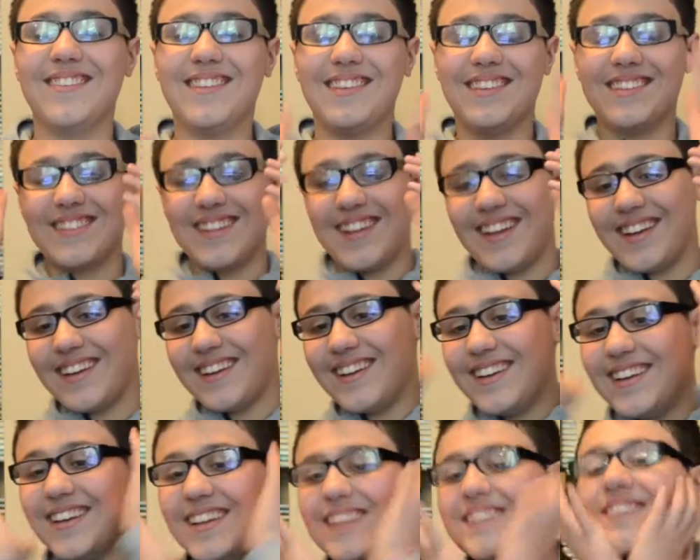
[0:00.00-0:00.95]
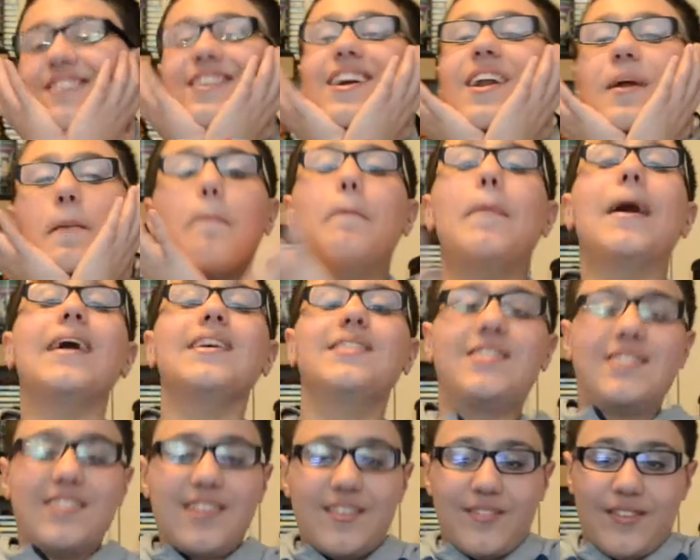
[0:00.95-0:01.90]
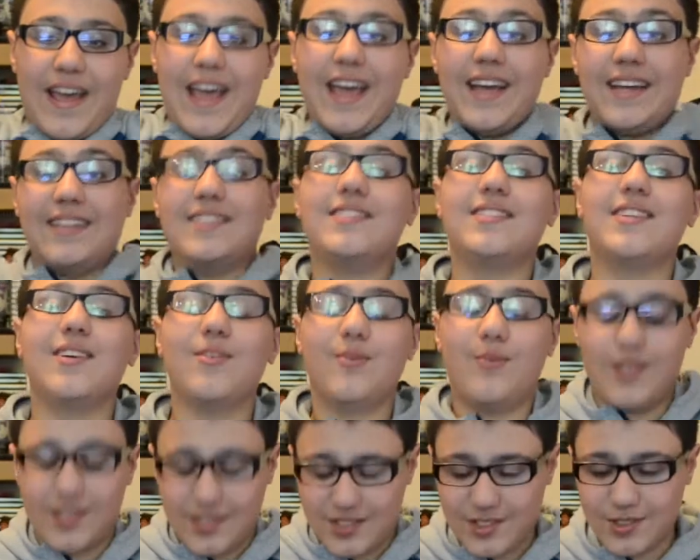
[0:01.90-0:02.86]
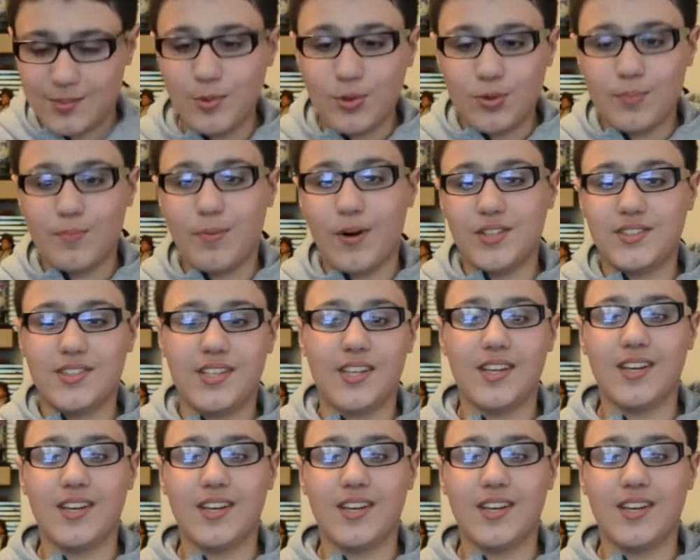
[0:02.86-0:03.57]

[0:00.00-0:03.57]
It's like he's got a massive head with a small body.